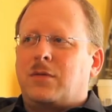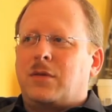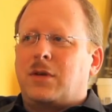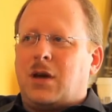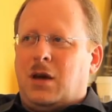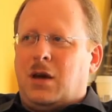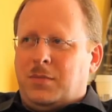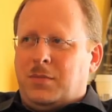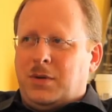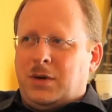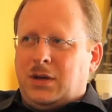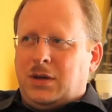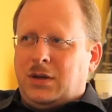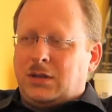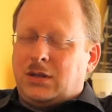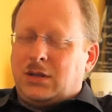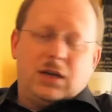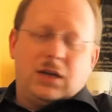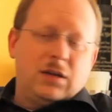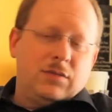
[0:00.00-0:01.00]

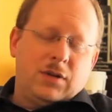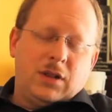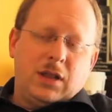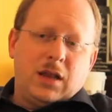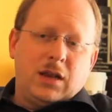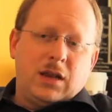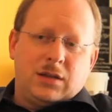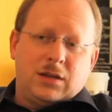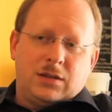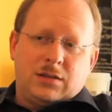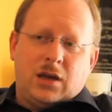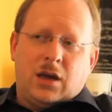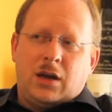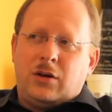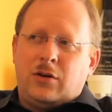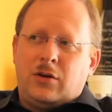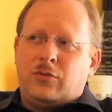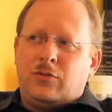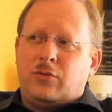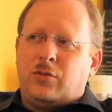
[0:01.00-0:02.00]
companies and even a lot of
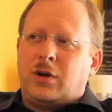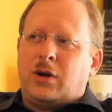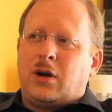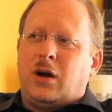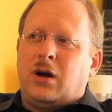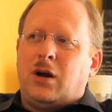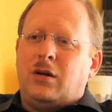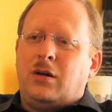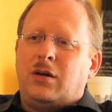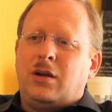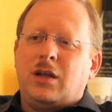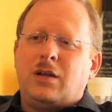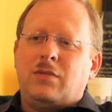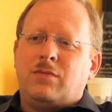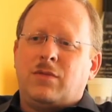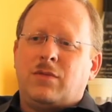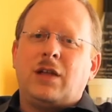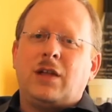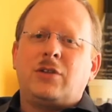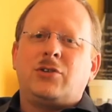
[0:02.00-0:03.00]
designers regard
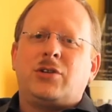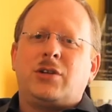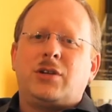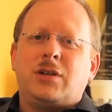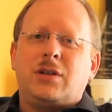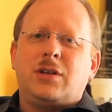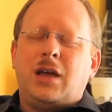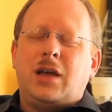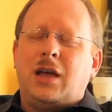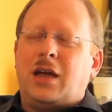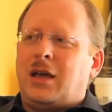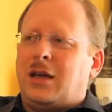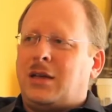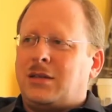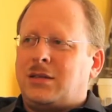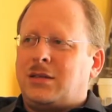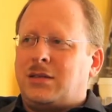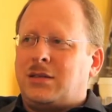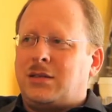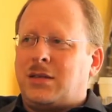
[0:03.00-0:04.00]
invention
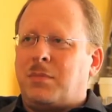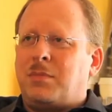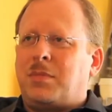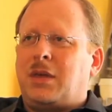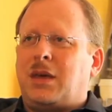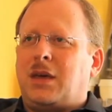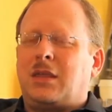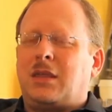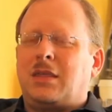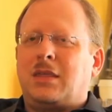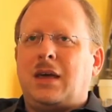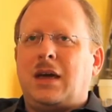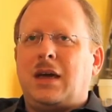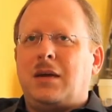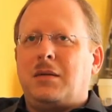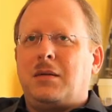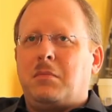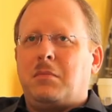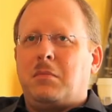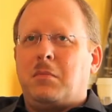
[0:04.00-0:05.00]
as something
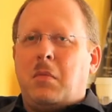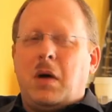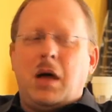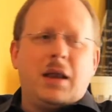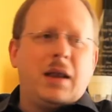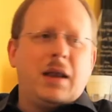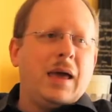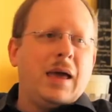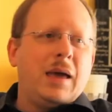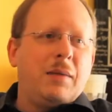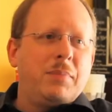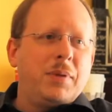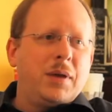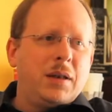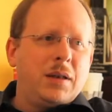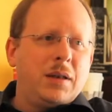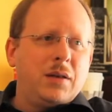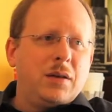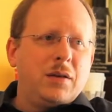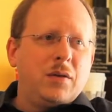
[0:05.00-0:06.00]
that might
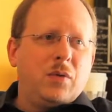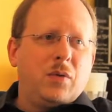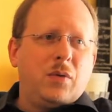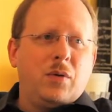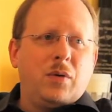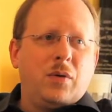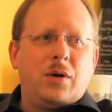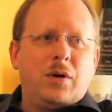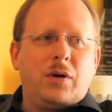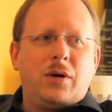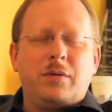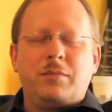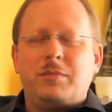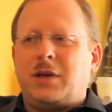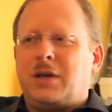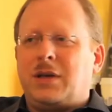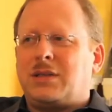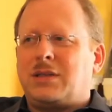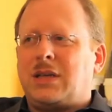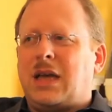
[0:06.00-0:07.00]
happen or
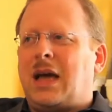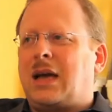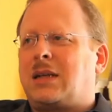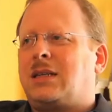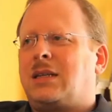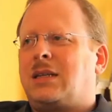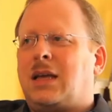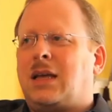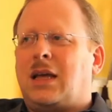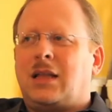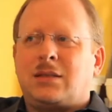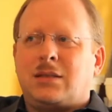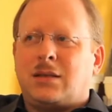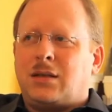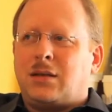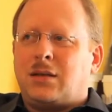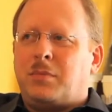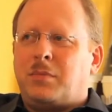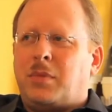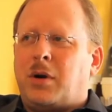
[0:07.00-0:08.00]
is
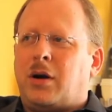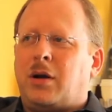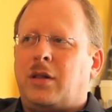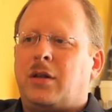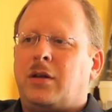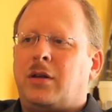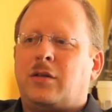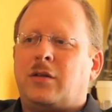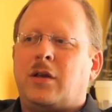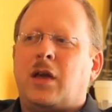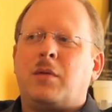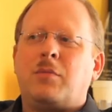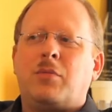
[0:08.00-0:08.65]
accidental part of the design